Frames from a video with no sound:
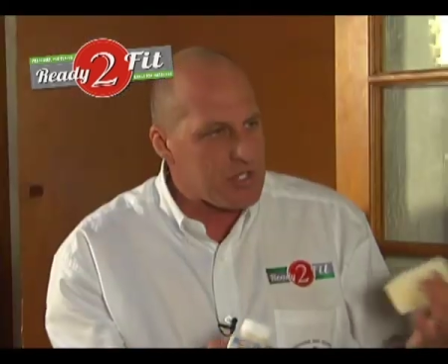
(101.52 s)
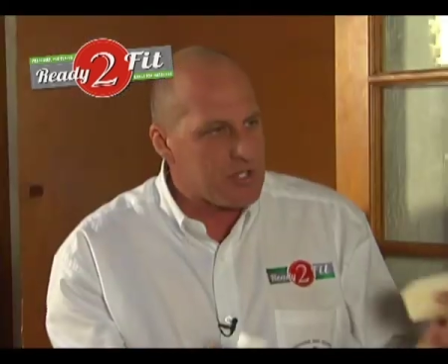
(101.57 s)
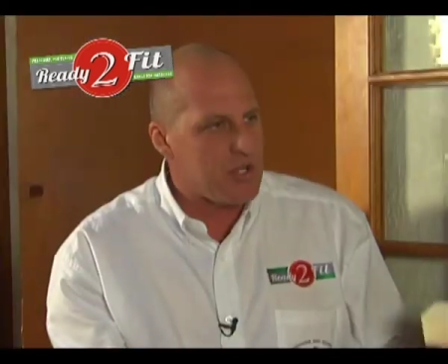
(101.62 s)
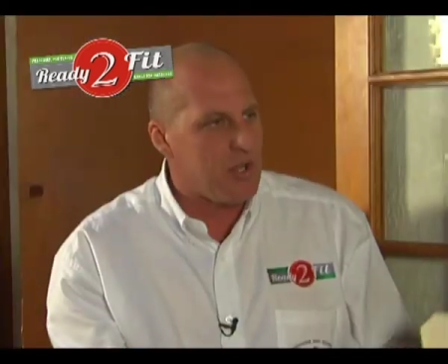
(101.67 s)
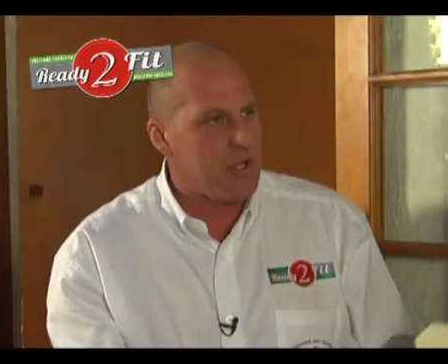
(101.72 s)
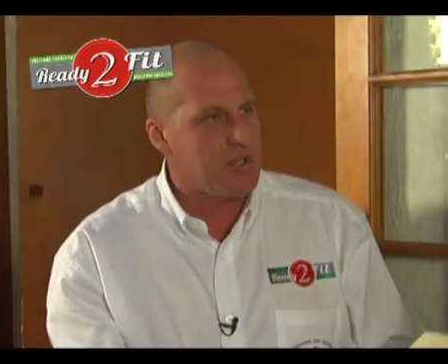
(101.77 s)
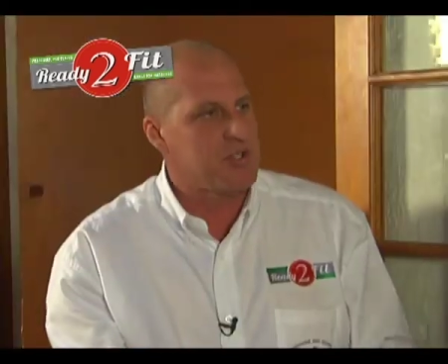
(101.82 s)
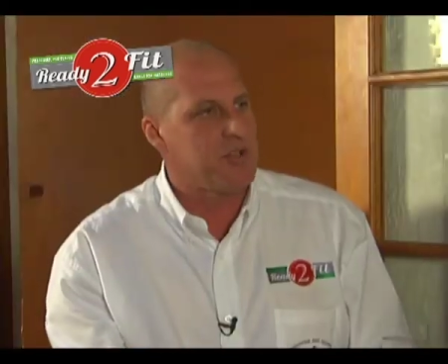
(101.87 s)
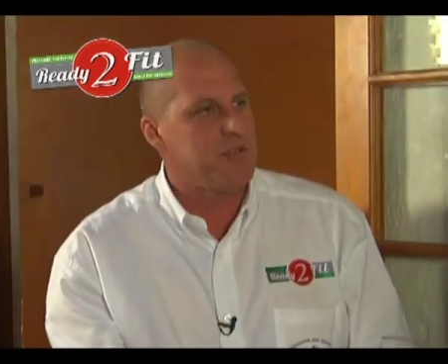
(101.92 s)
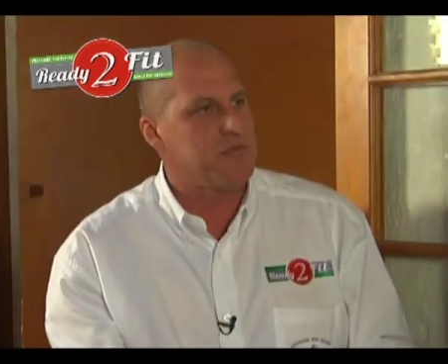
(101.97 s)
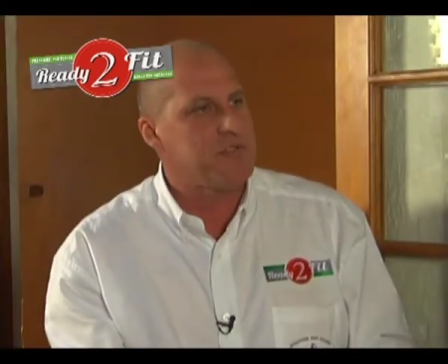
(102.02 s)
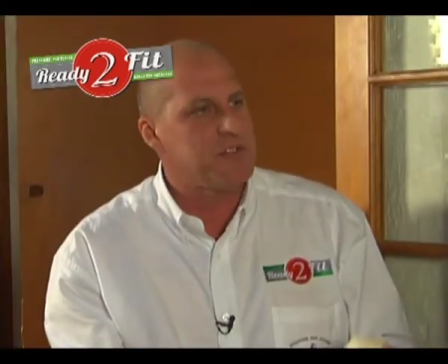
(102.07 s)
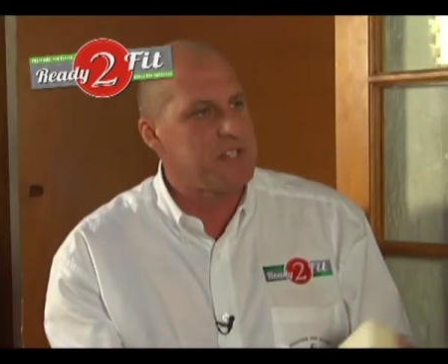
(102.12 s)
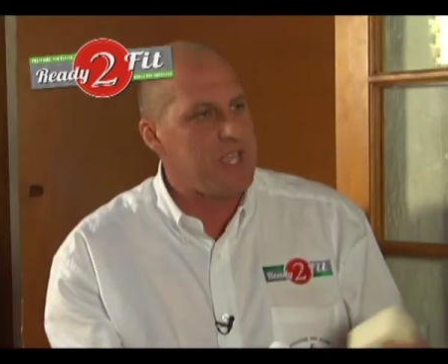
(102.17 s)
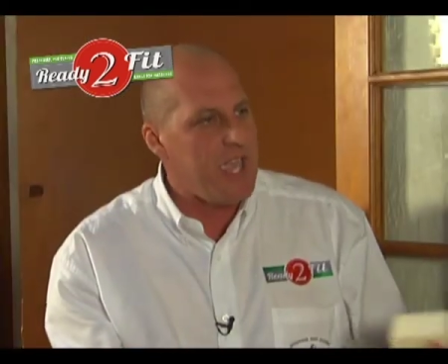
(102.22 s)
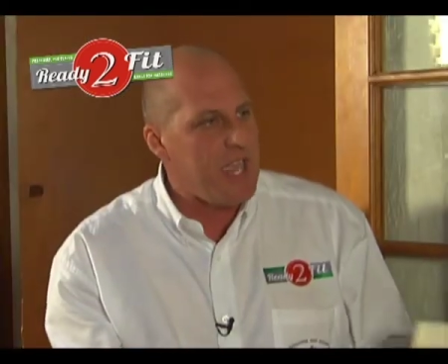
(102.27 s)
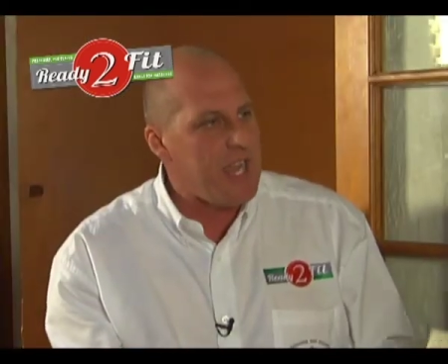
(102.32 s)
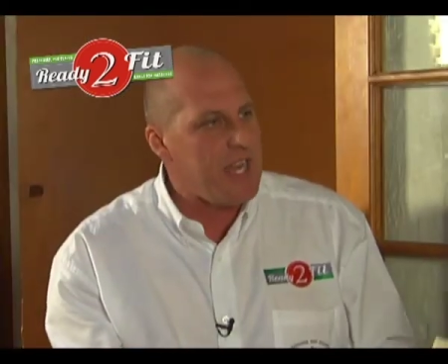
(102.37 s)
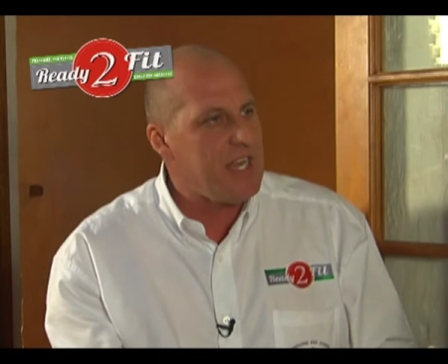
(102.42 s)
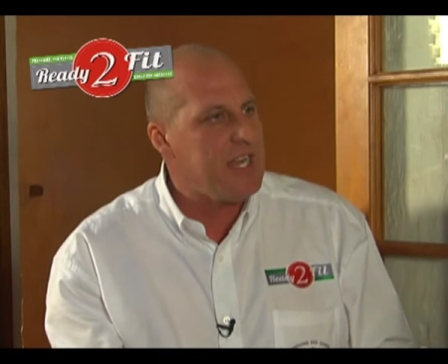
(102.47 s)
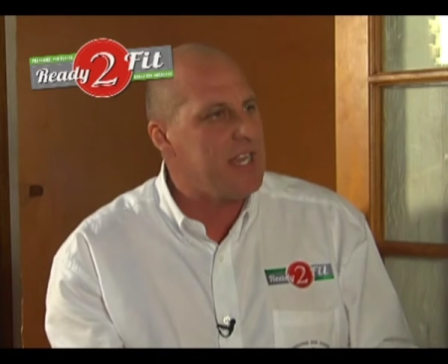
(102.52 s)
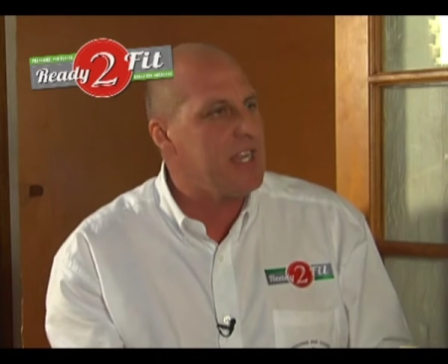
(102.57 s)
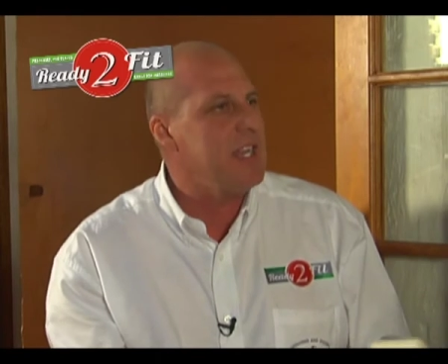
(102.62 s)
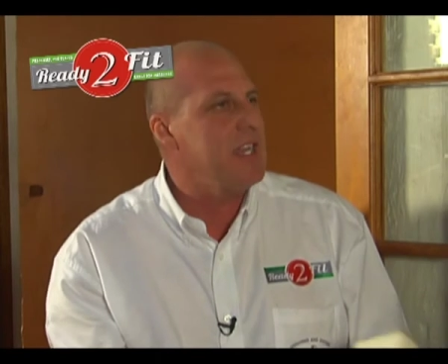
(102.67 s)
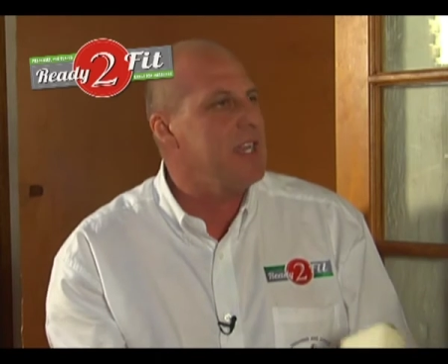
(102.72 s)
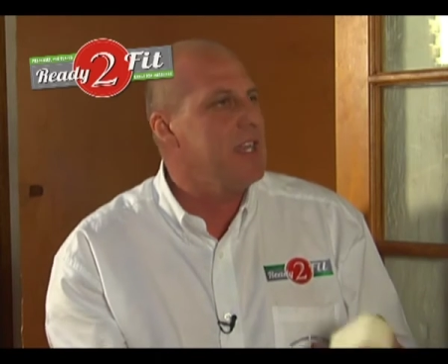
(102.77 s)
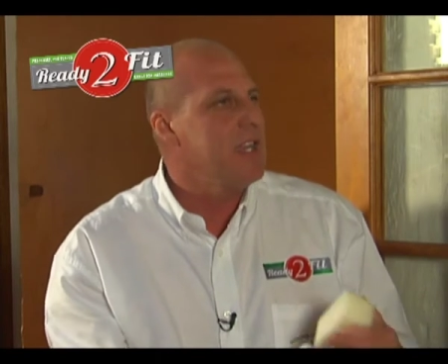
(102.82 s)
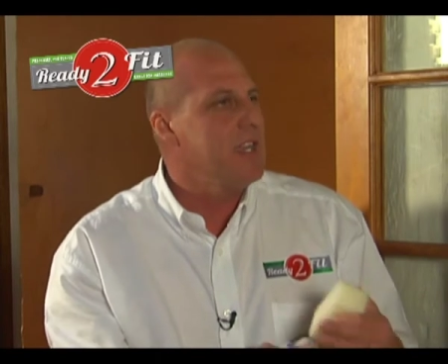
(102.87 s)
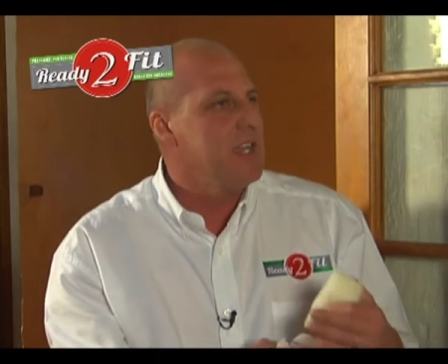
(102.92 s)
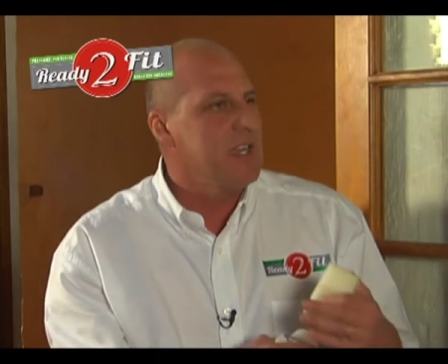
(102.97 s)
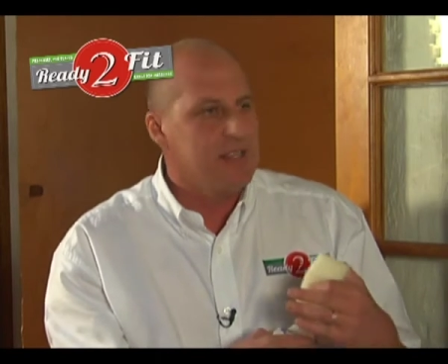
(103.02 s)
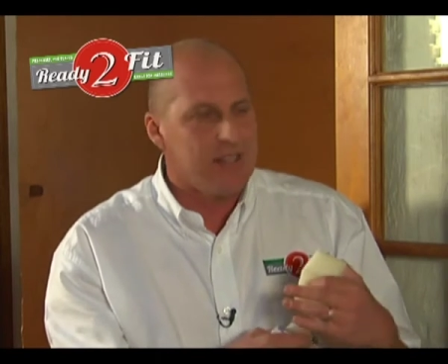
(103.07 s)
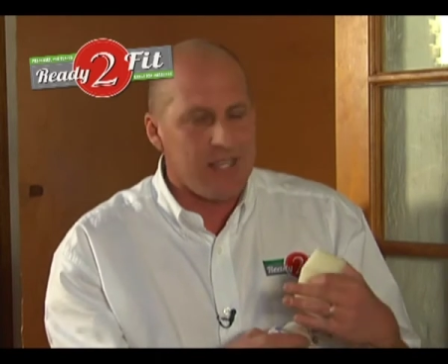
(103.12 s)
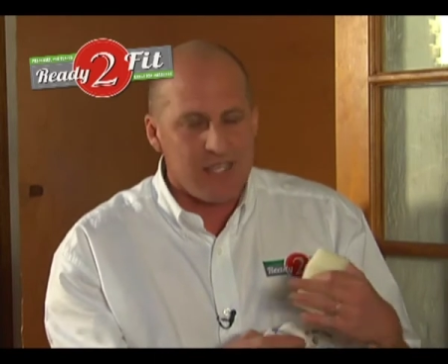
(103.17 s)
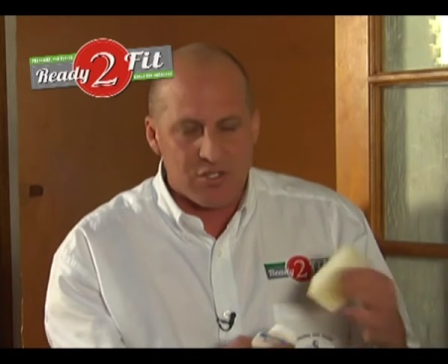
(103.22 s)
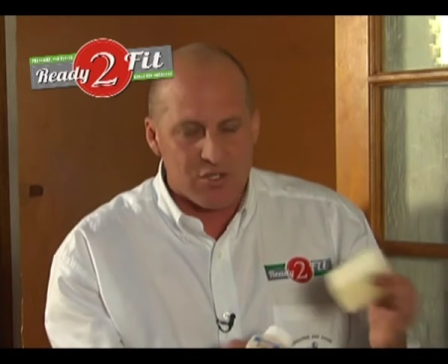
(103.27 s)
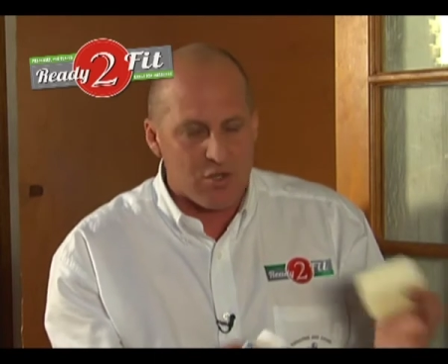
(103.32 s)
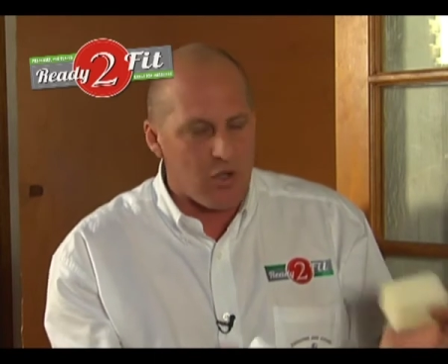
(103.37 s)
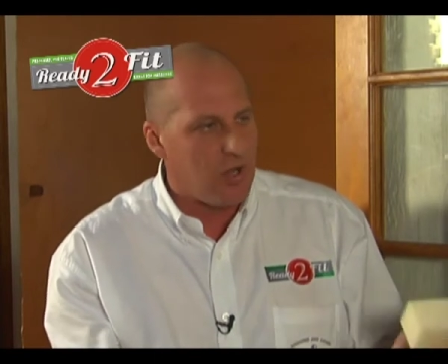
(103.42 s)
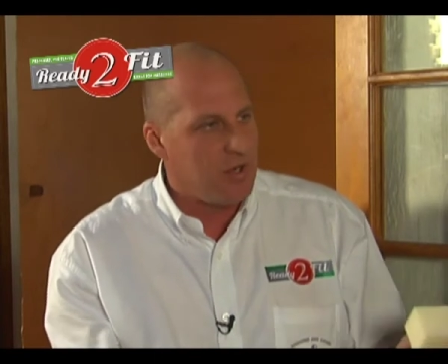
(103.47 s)
task of sanding,
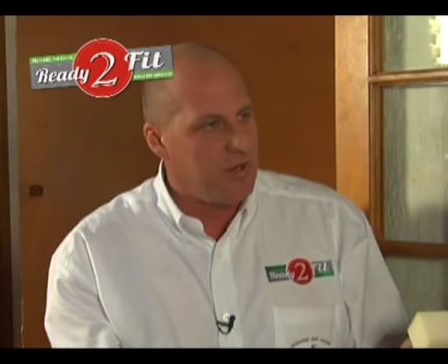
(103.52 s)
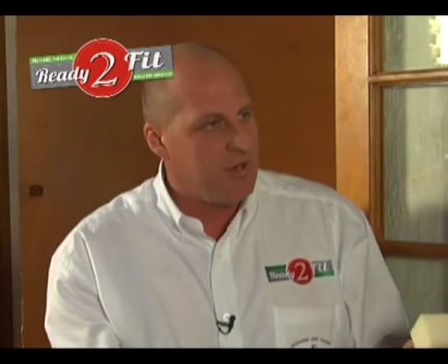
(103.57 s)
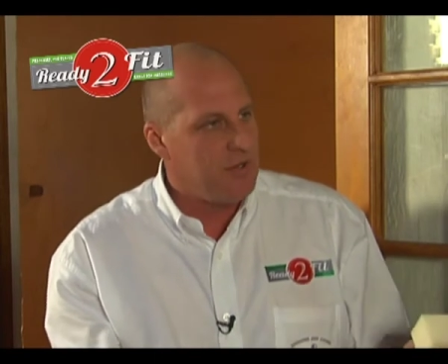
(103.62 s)
that's gone.